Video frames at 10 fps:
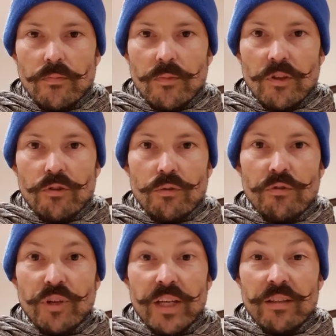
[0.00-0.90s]
So
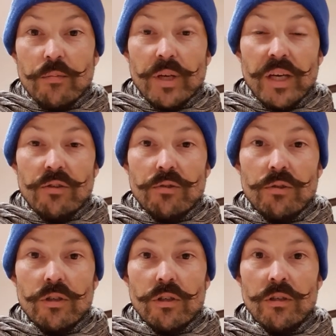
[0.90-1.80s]
reflecting back to
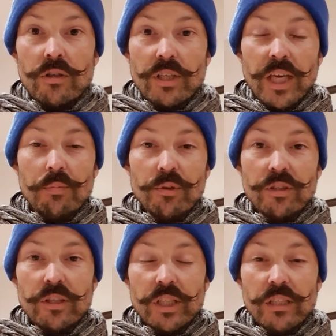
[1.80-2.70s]
the Kaplan
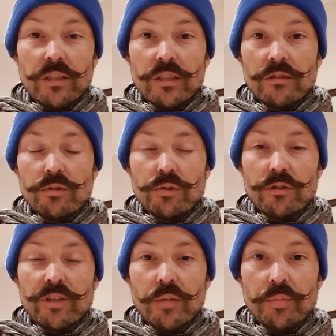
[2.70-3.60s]
and Heinlein
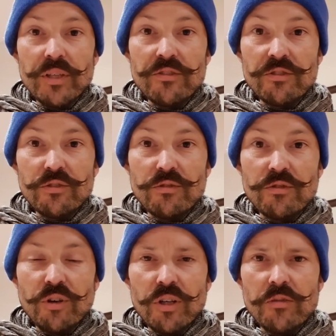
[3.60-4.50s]
10 pieces of
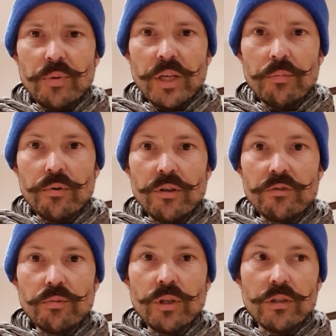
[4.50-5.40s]
advice paper
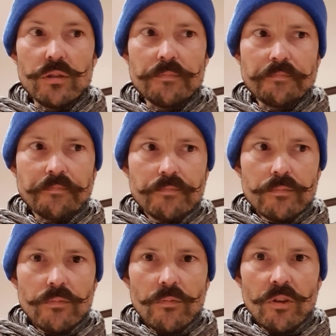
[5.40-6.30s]
as well,
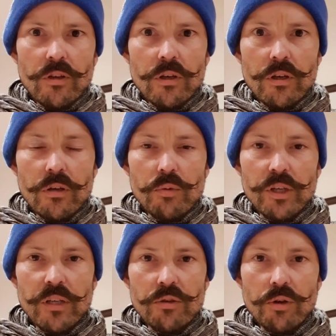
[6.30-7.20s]
where
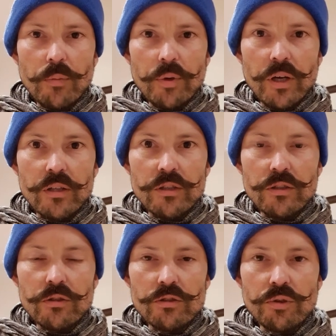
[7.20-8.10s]
they talk about,
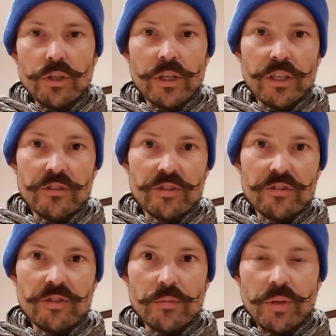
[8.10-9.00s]
join an
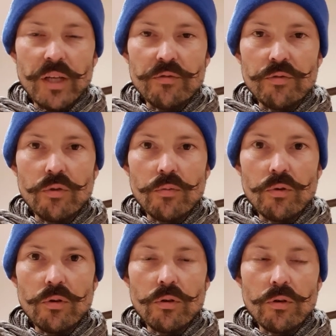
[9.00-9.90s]
existing platform
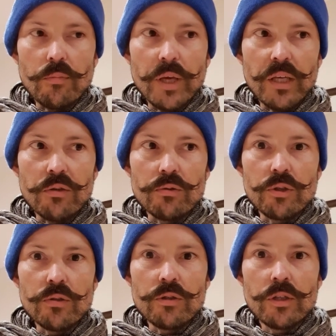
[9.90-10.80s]
or make your
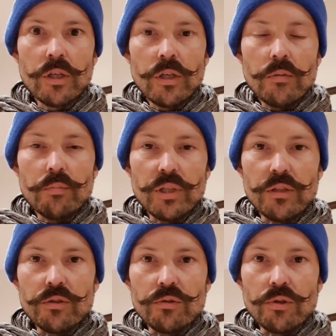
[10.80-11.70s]
own.
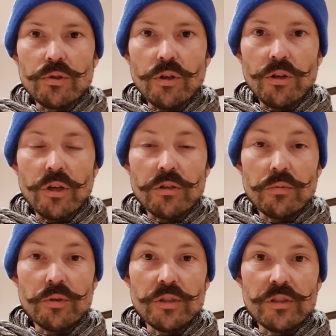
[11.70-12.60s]
Building your own online
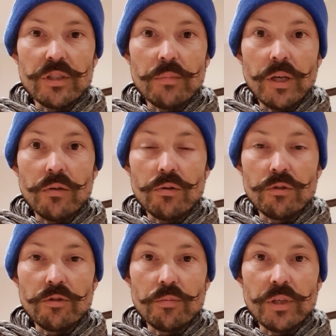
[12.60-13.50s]
community may
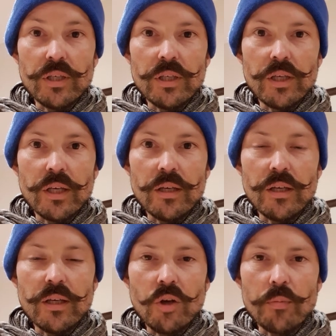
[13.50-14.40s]
also be
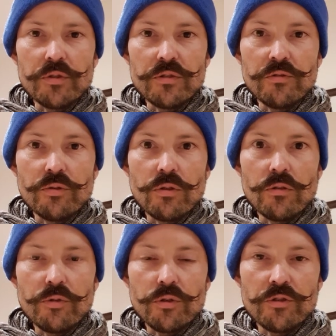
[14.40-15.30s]
an option
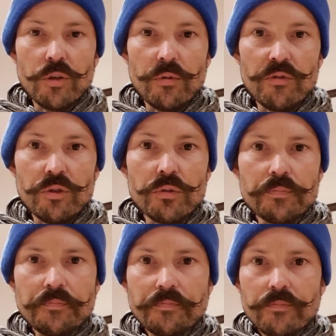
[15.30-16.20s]
for some of
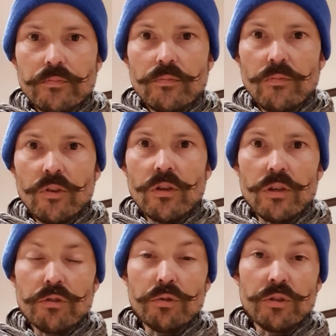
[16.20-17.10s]
you
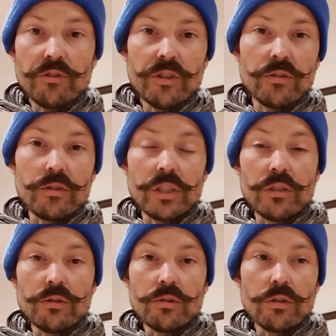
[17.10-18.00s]
to consider
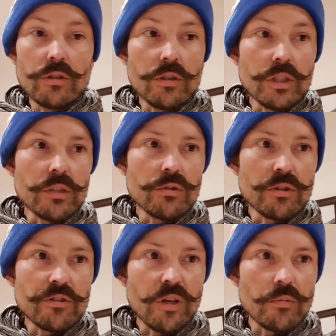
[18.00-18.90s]
in your
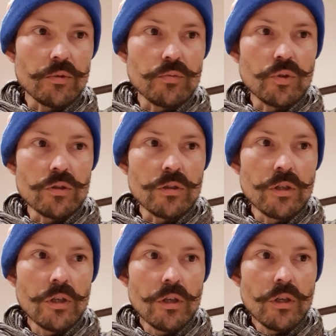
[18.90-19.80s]
assignment 1.
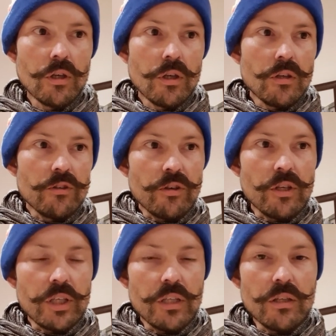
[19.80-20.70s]
So
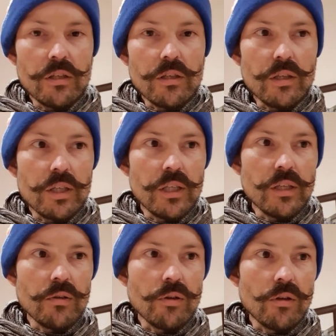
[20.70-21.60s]
in
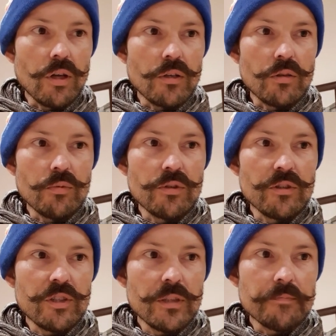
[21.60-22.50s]
an online
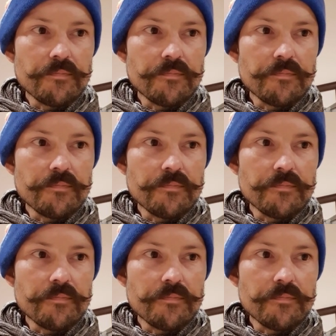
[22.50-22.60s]
community,